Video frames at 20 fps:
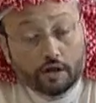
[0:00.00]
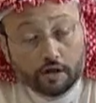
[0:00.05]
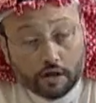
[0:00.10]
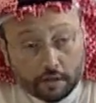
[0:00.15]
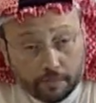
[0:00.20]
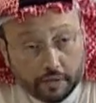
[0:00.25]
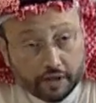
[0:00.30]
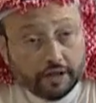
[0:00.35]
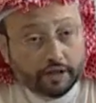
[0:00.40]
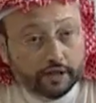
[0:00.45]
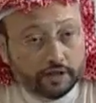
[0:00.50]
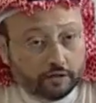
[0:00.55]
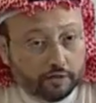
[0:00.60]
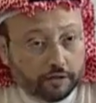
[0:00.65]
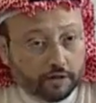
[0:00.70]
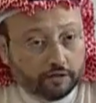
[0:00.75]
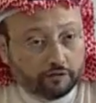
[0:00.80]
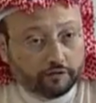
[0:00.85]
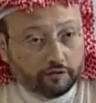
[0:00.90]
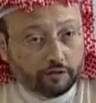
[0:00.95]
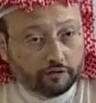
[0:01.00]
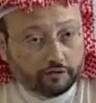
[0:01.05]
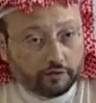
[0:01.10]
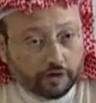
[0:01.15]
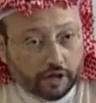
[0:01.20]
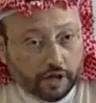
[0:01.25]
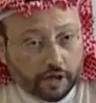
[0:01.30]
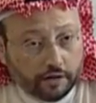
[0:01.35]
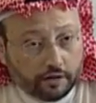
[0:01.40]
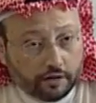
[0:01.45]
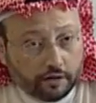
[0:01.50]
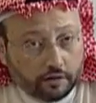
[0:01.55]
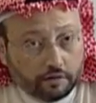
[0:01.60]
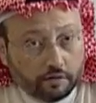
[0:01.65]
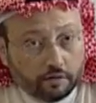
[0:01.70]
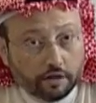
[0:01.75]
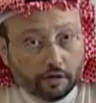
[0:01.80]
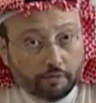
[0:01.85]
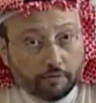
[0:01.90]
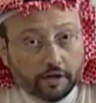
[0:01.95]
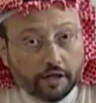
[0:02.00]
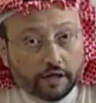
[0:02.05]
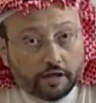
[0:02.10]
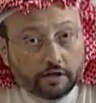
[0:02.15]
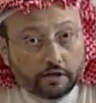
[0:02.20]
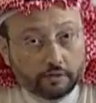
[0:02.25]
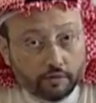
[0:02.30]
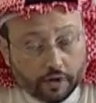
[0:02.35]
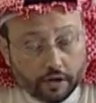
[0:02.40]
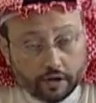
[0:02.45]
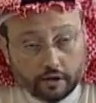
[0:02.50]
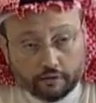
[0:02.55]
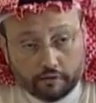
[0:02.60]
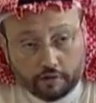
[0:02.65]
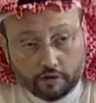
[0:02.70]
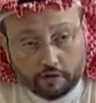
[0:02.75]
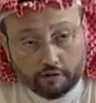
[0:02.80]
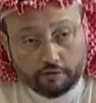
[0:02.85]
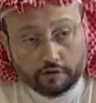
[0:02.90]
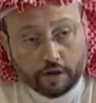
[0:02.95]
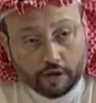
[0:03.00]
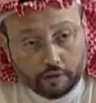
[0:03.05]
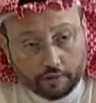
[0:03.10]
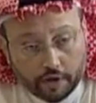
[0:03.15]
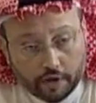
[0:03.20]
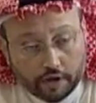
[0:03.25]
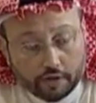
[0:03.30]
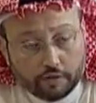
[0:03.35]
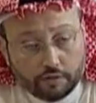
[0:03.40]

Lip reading: The Americans were involved in that. The Americans were involved. They were